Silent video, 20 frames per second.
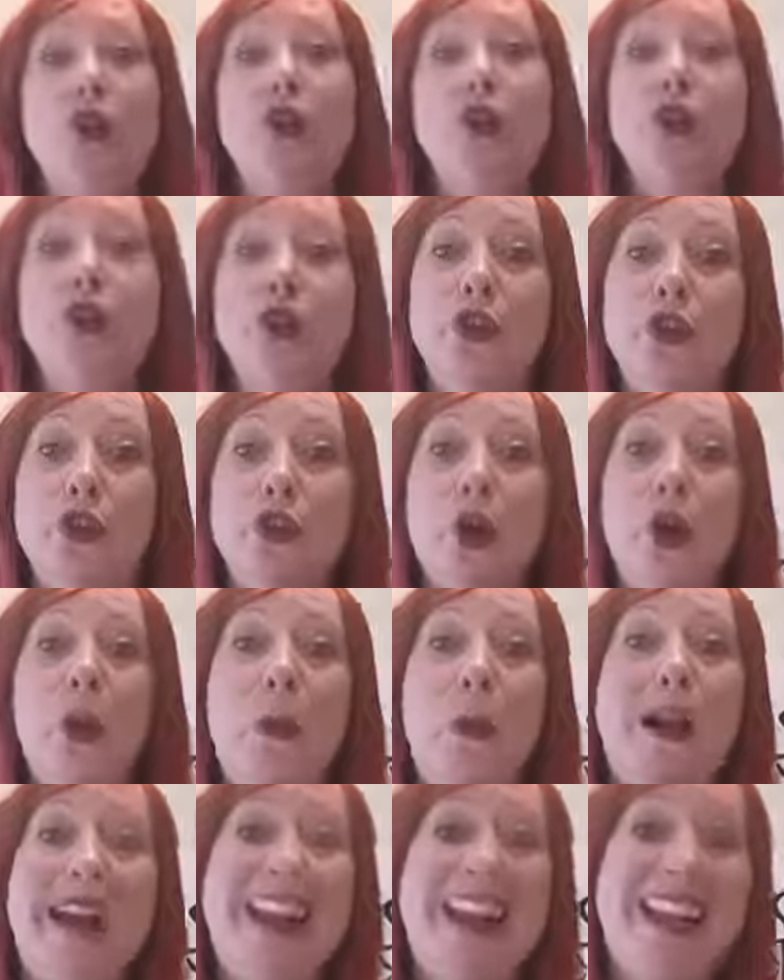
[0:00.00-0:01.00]
You could
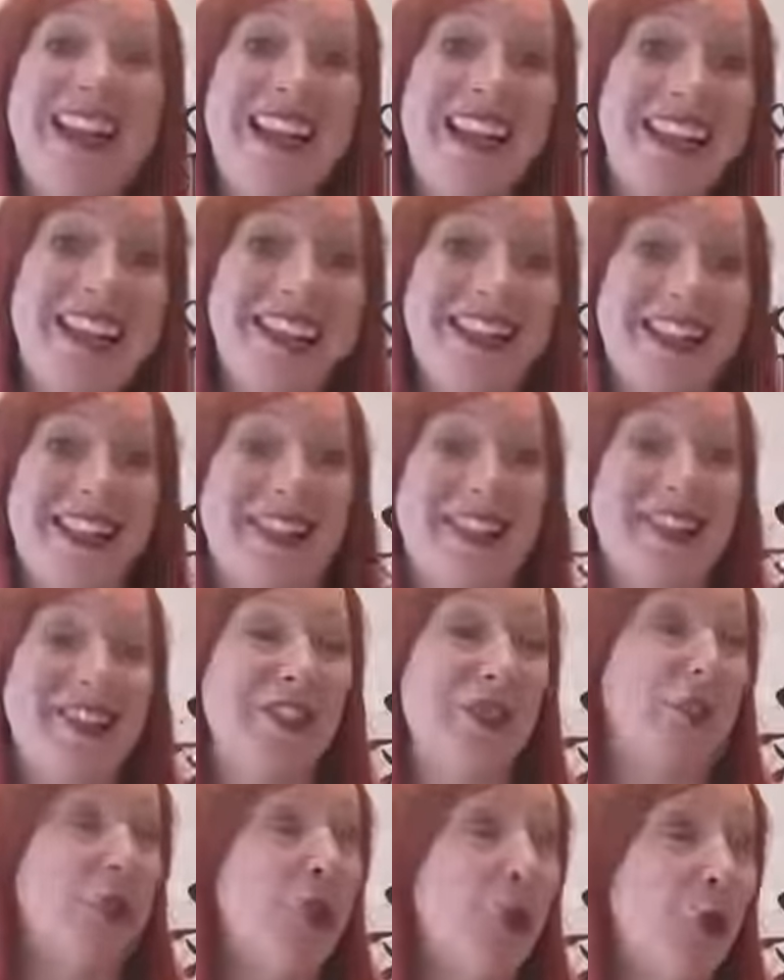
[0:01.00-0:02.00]
call back later,
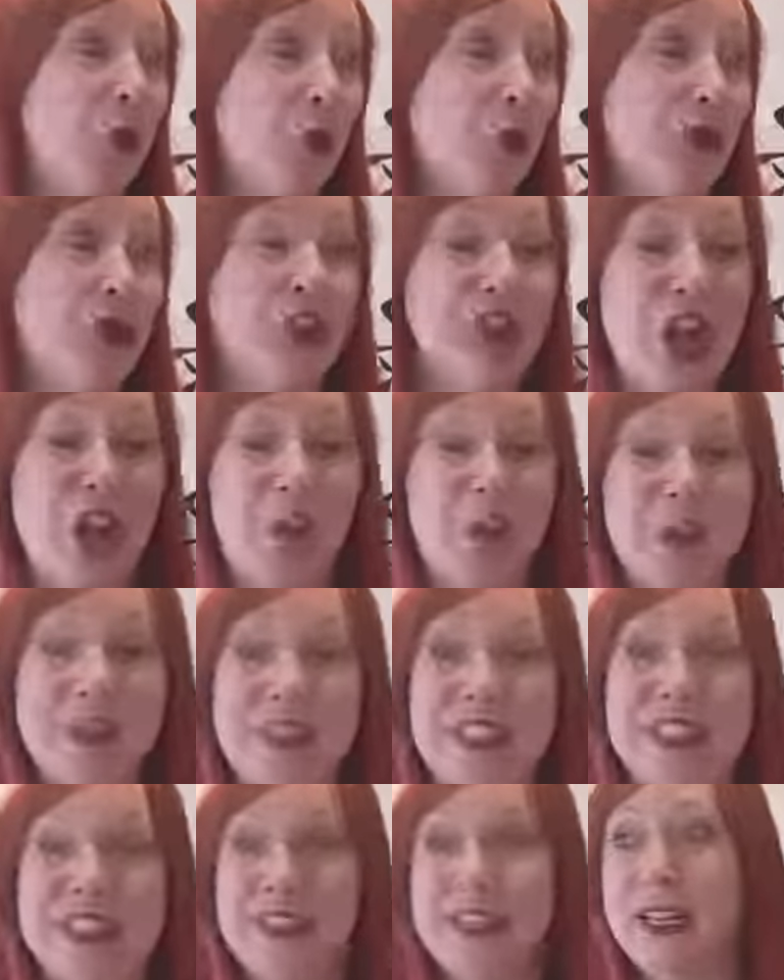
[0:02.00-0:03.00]
so call the
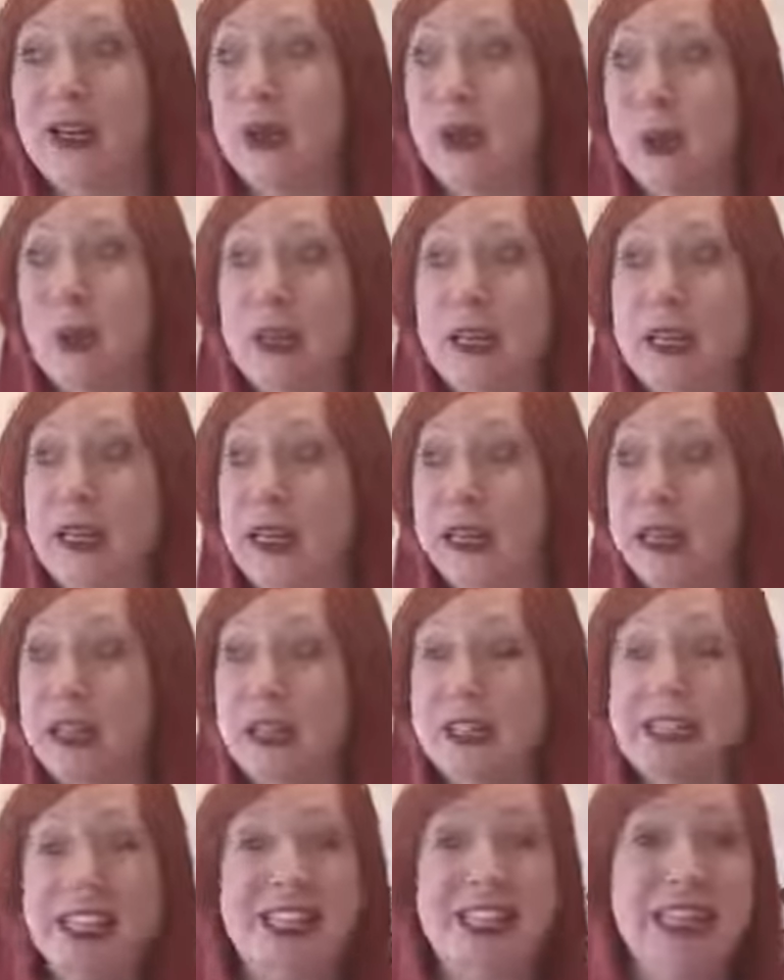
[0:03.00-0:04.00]
shops and say, oh, I'd like
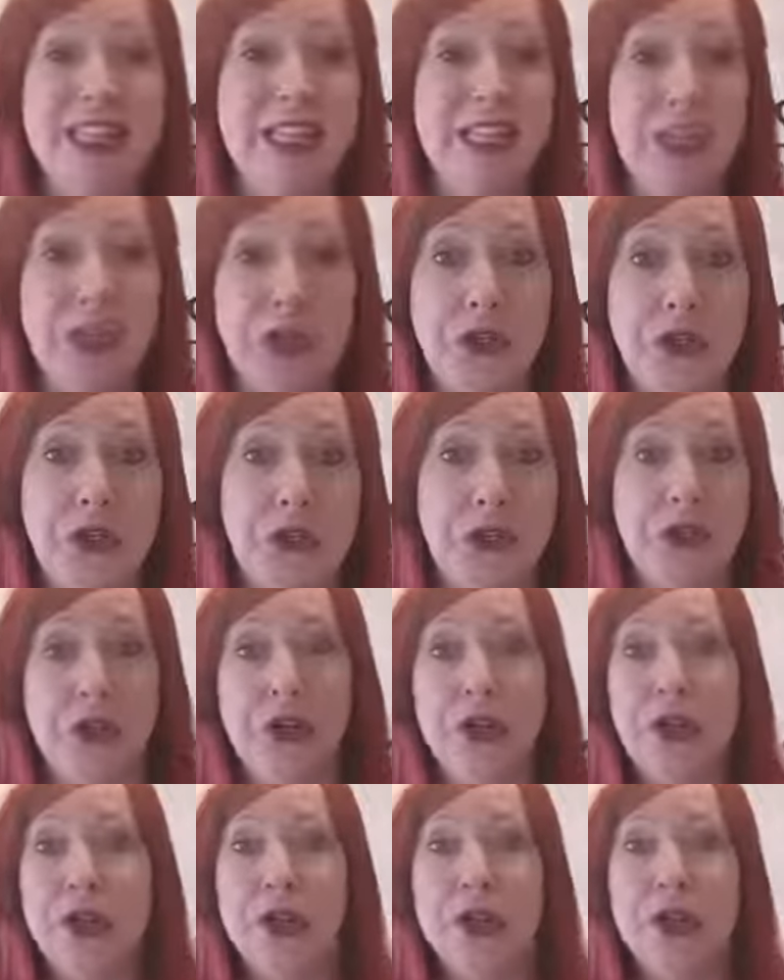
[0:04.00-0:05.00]
to say thank you to